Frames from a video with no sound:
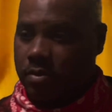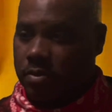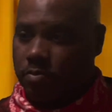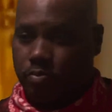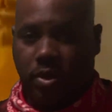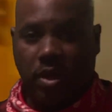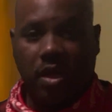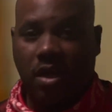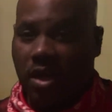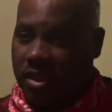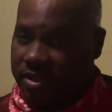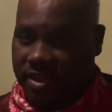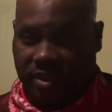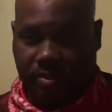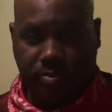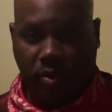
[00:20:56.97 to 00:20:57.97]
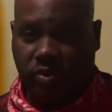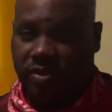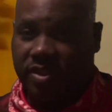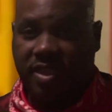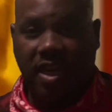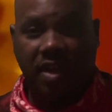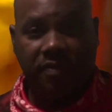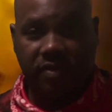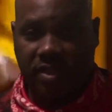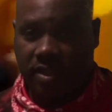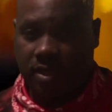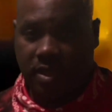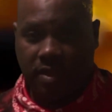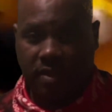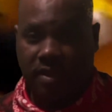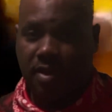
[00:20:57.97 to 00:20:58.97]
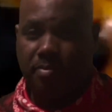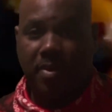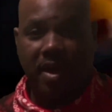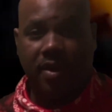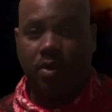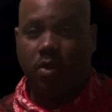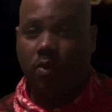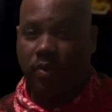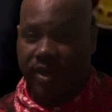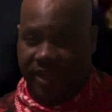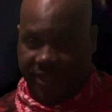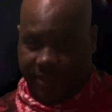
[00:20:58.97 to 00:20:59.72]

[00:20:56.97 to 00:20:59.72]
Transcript: Bloods is most definitely the minority.